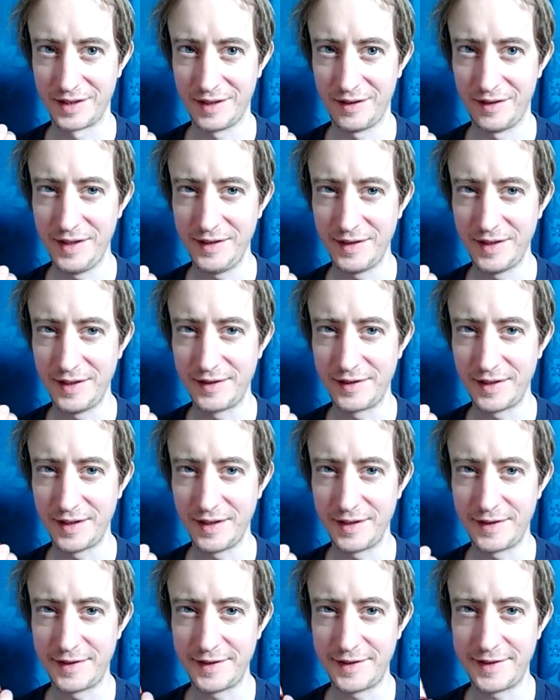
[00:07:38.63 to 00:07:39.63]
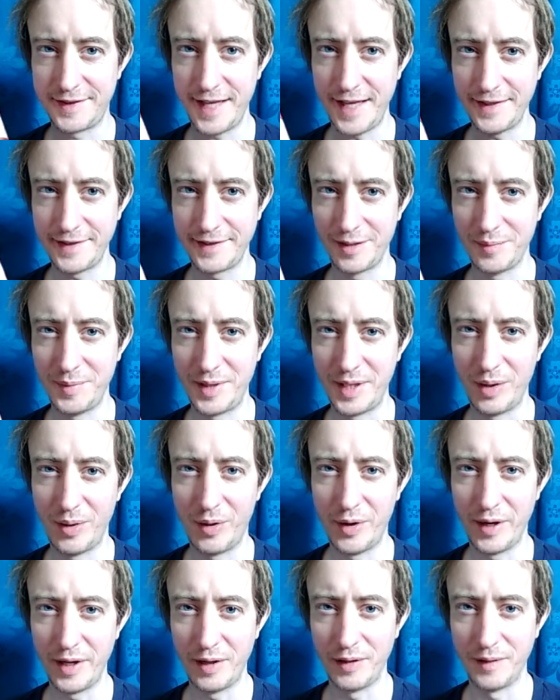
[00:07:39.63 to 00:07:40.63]
this is sesame
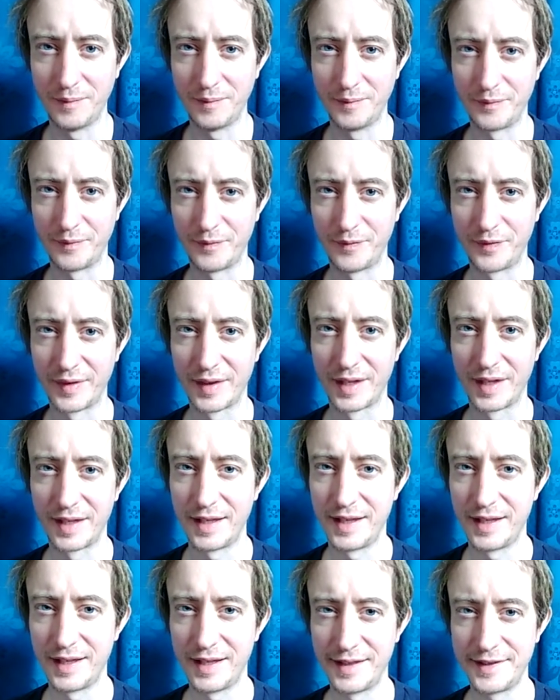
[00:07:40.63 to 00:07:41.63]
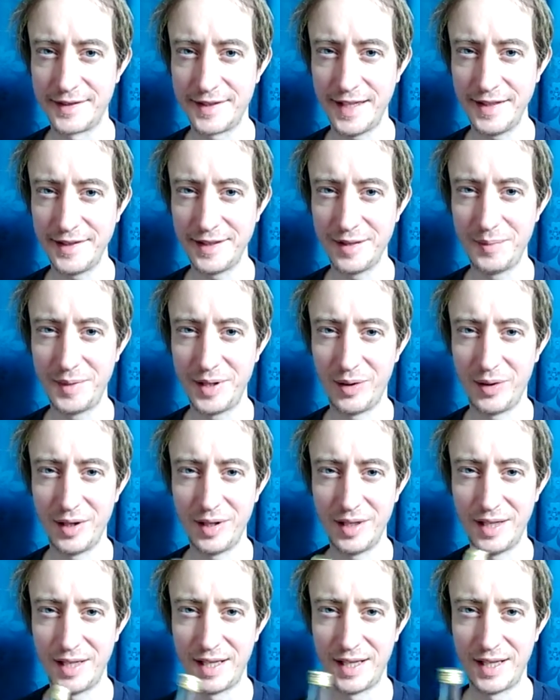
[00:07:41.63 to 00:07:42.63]
oil. Sesame oil,